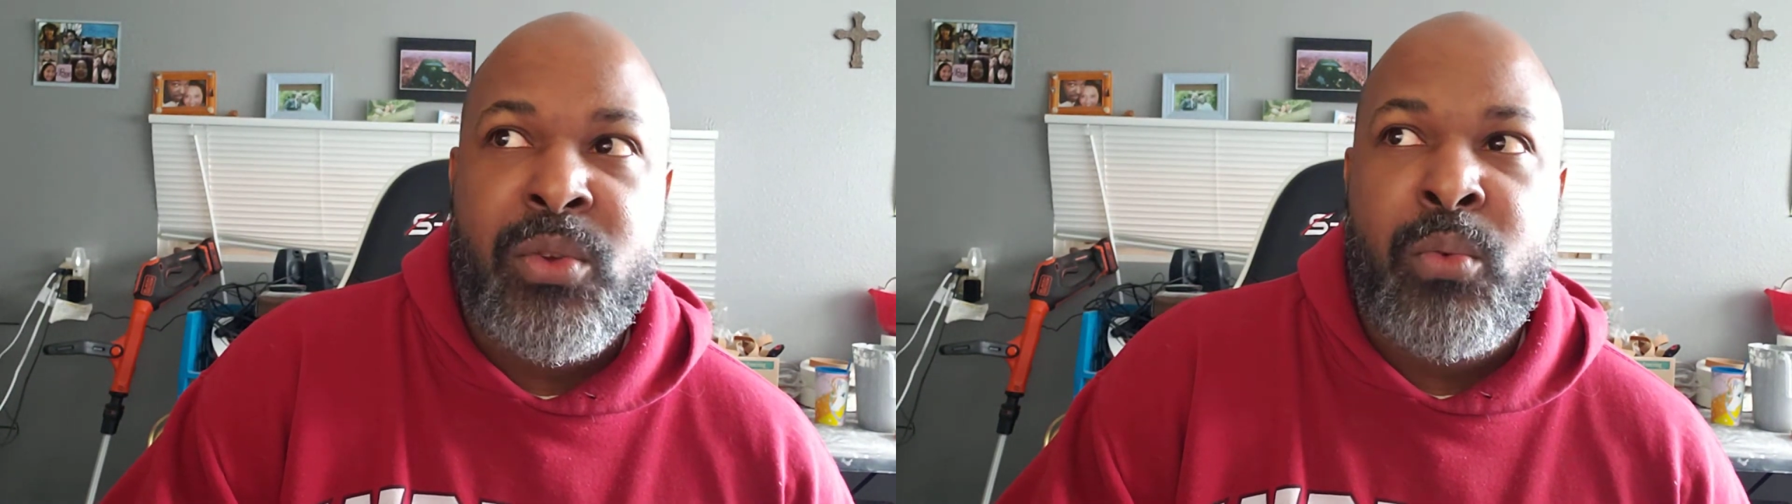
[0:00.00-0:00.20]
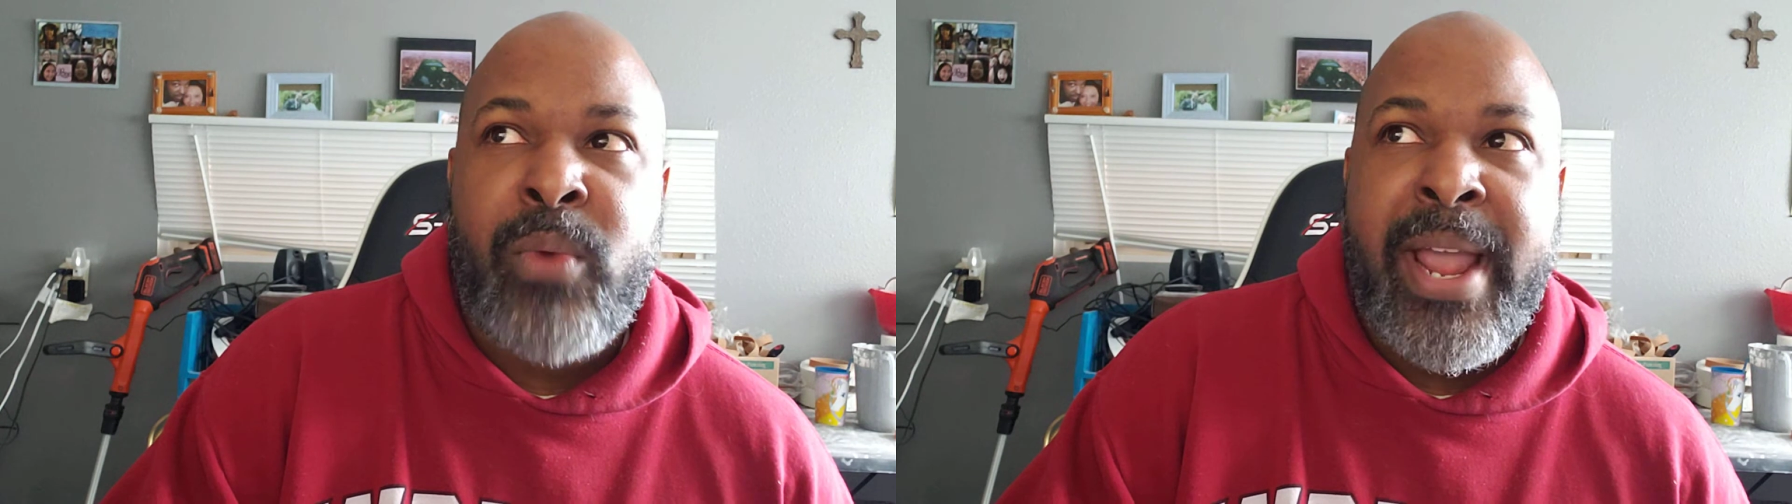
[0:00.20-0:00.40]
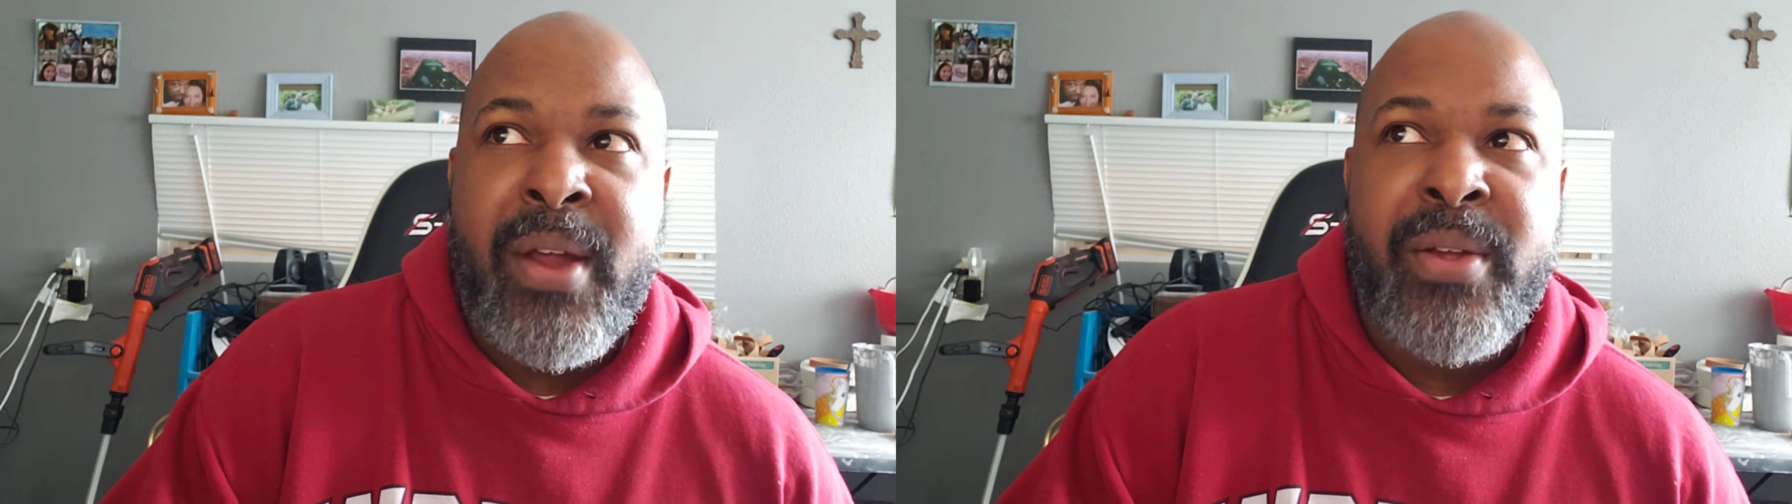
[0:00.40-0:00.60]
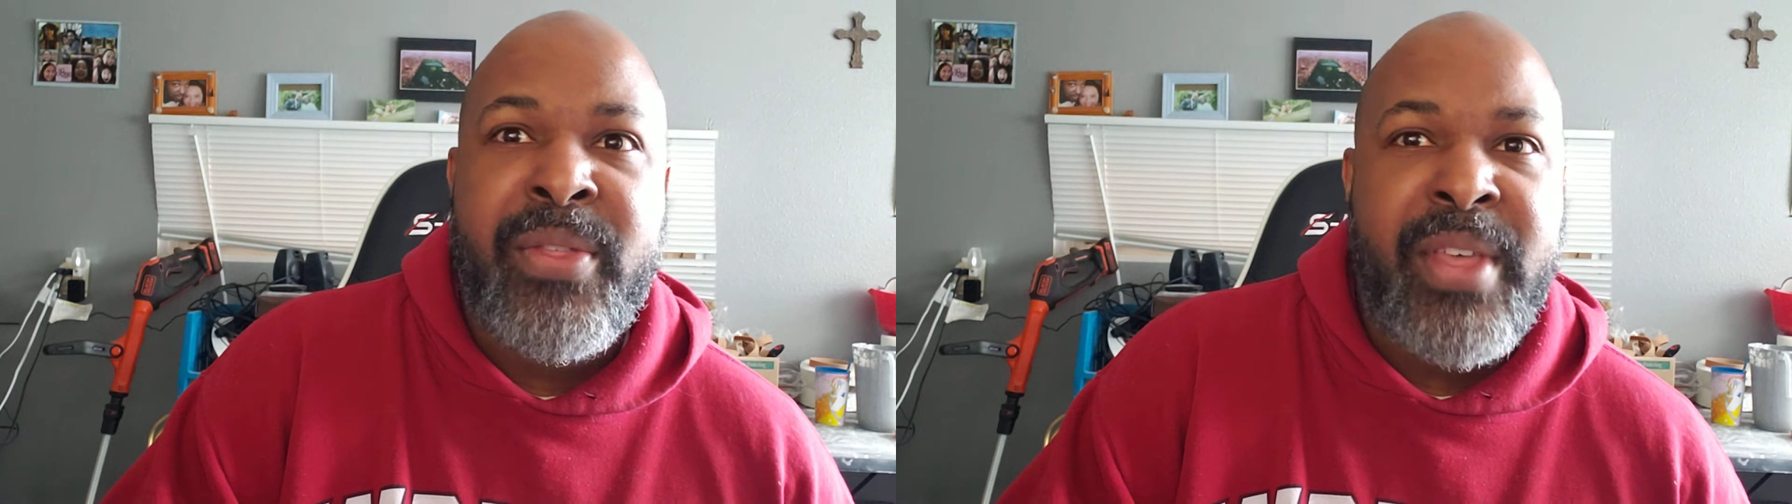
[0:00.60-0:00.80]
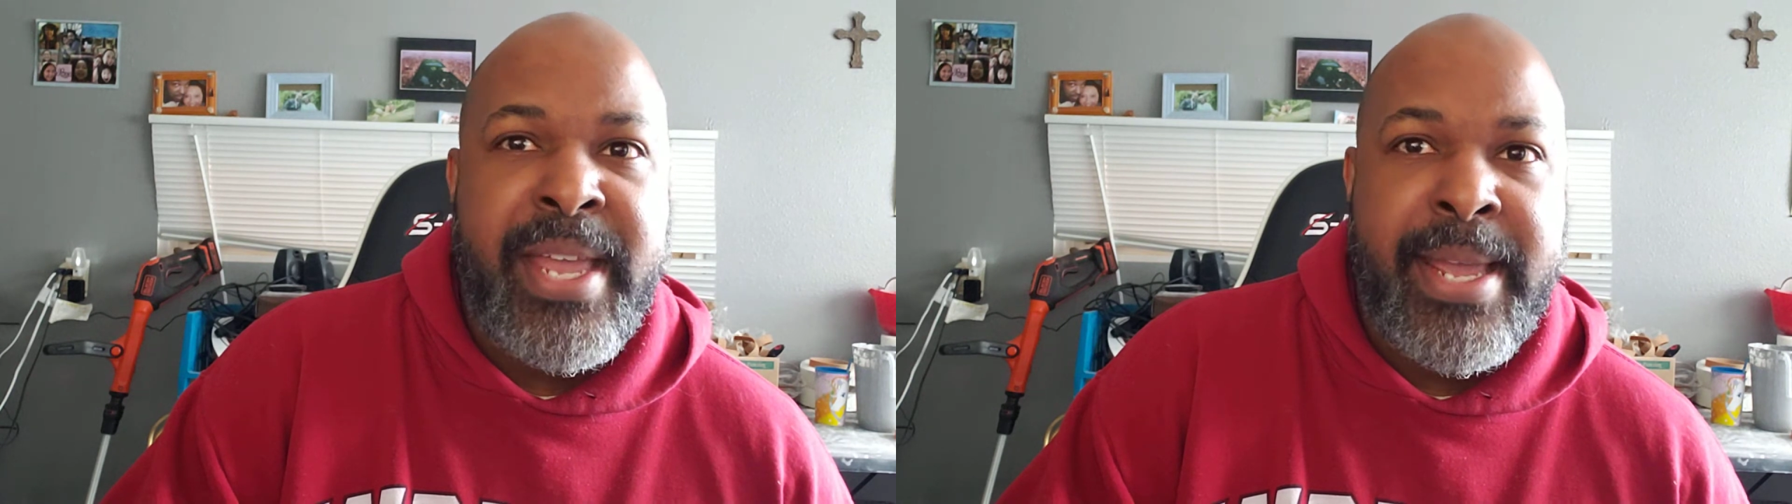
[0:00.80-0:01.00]
rare
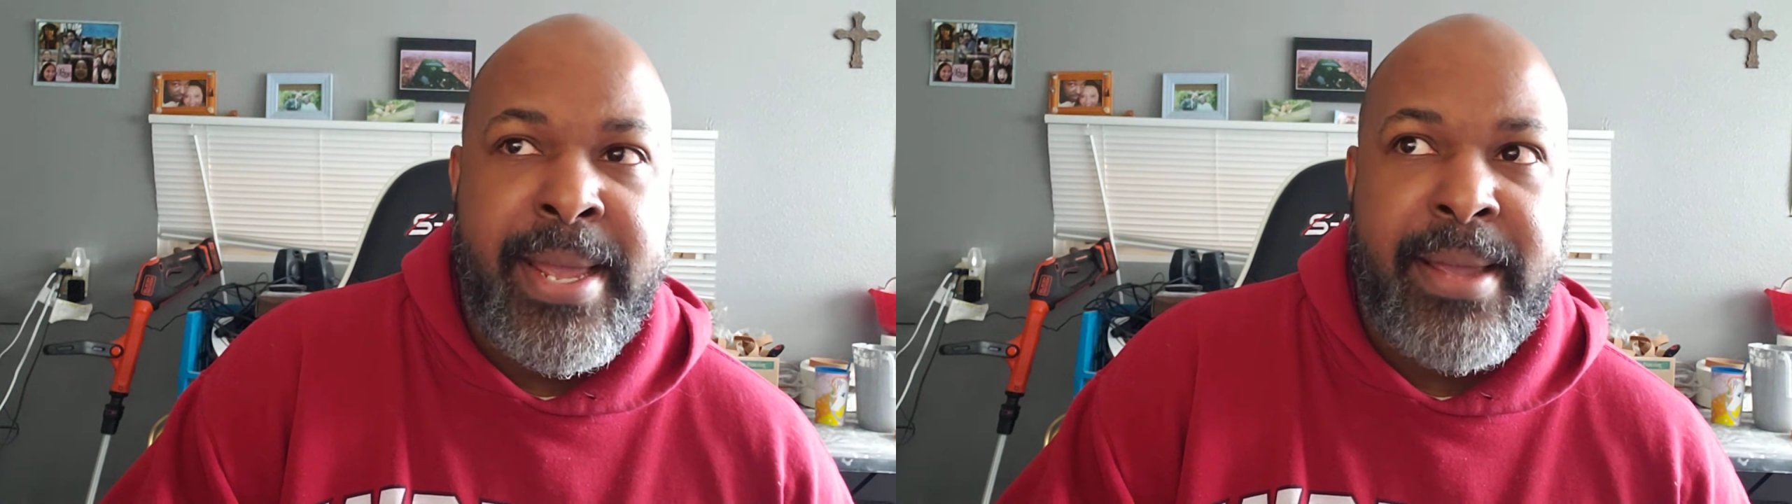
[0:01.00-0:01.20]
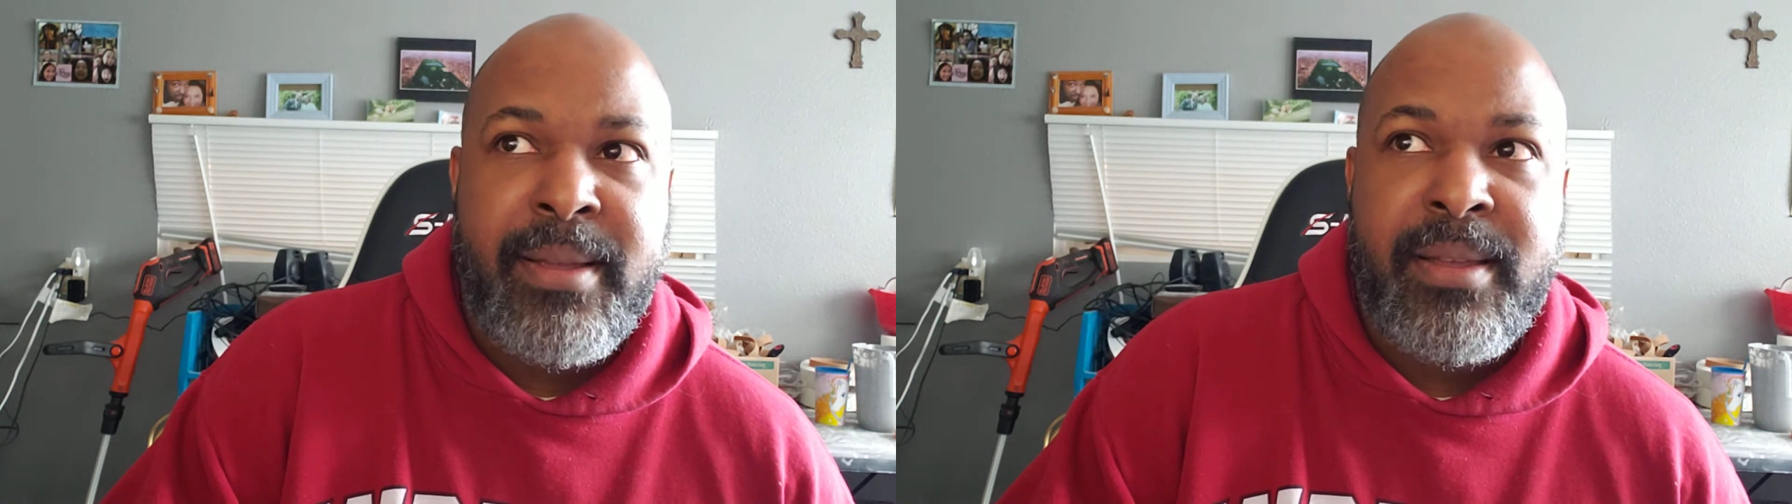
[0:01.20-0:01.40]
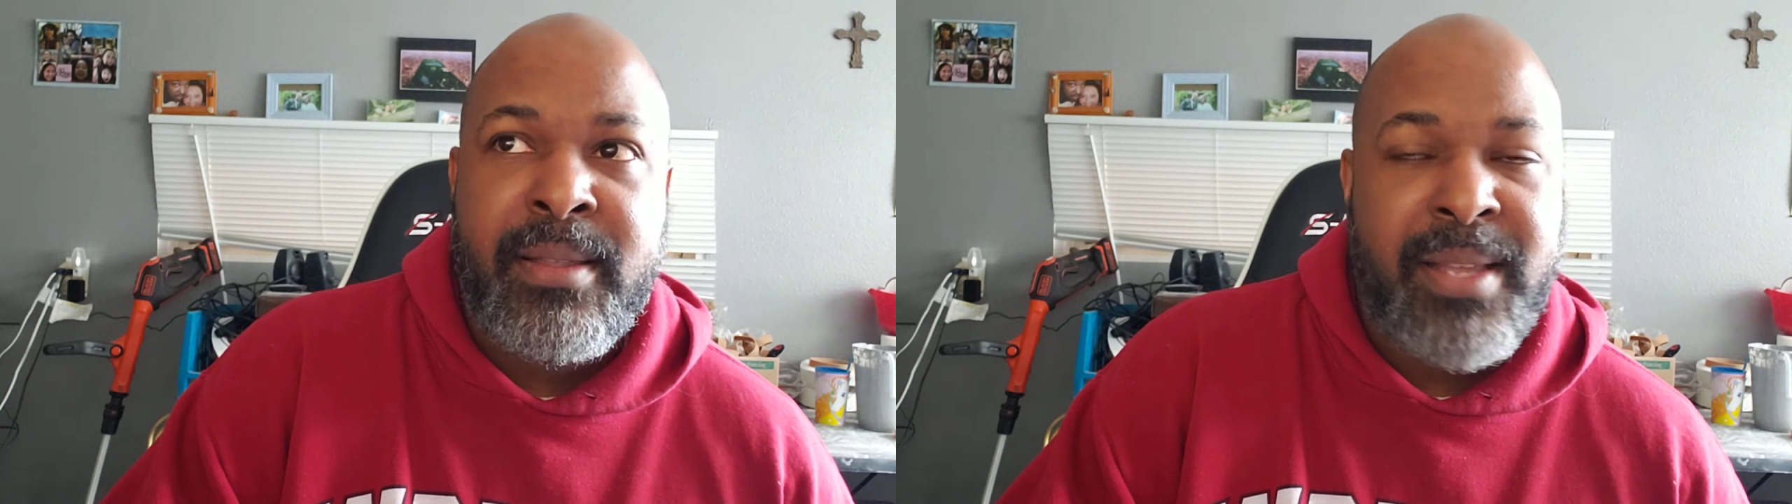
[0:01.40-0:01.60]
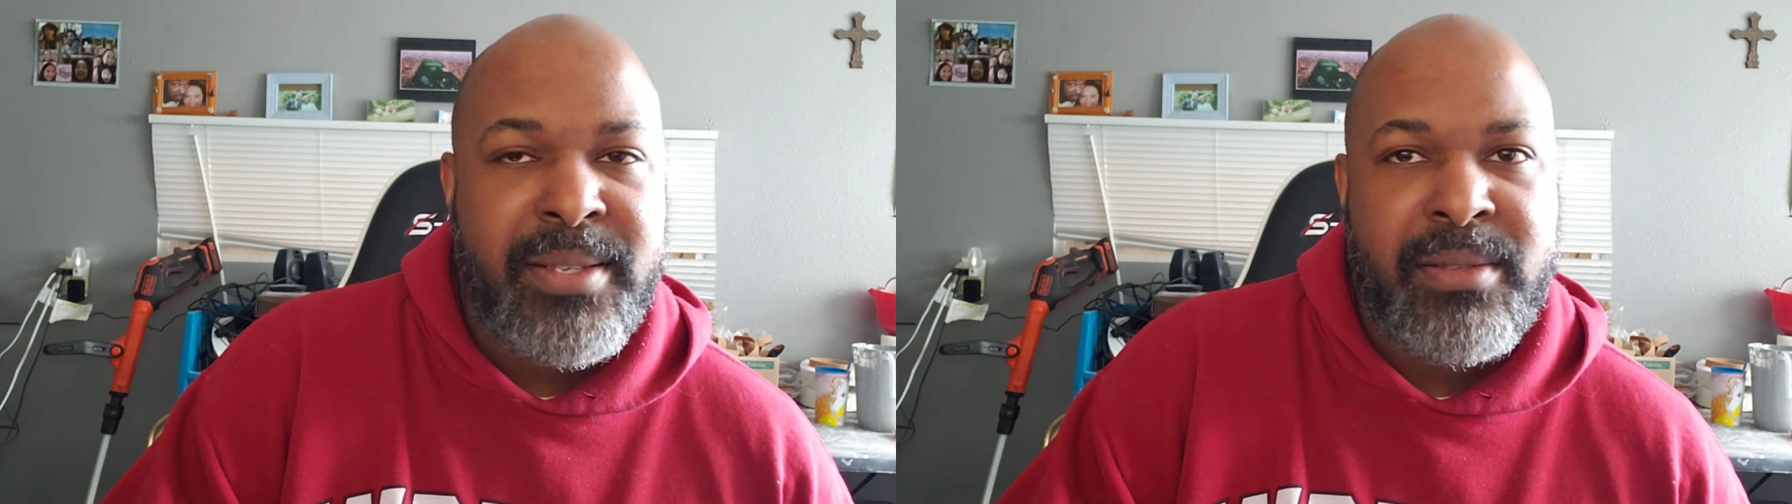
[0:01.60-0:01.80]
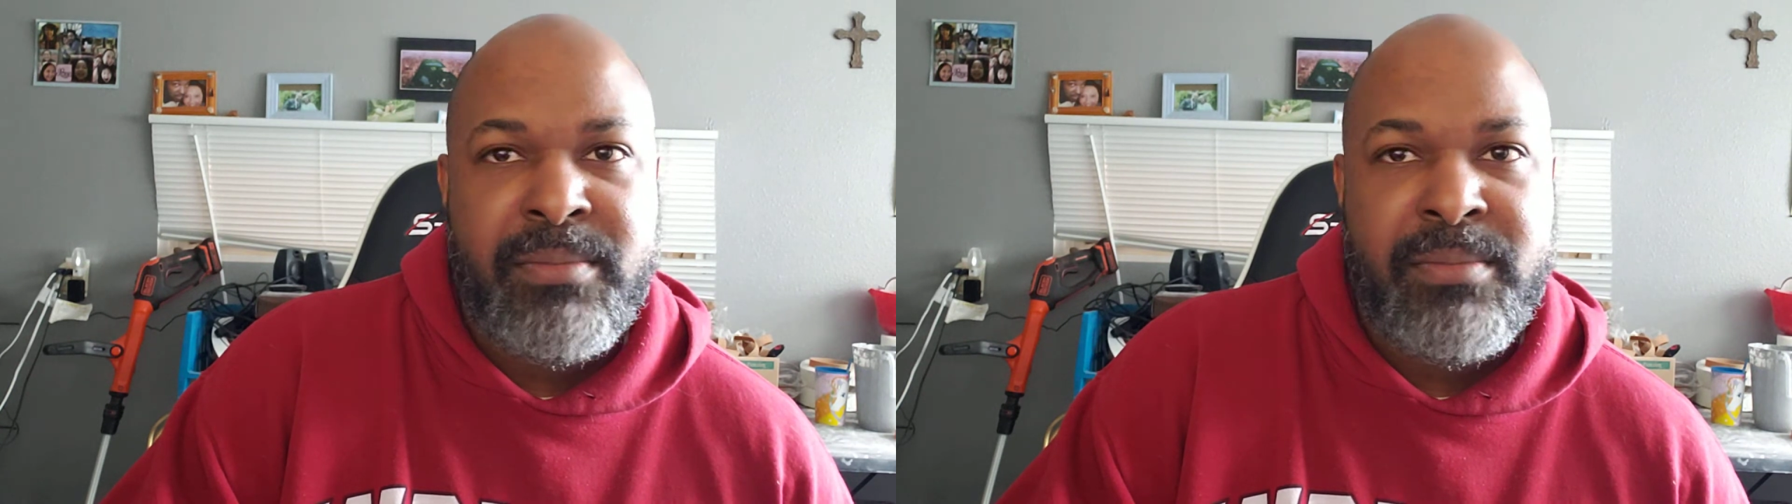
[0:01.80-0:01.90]
thing unless,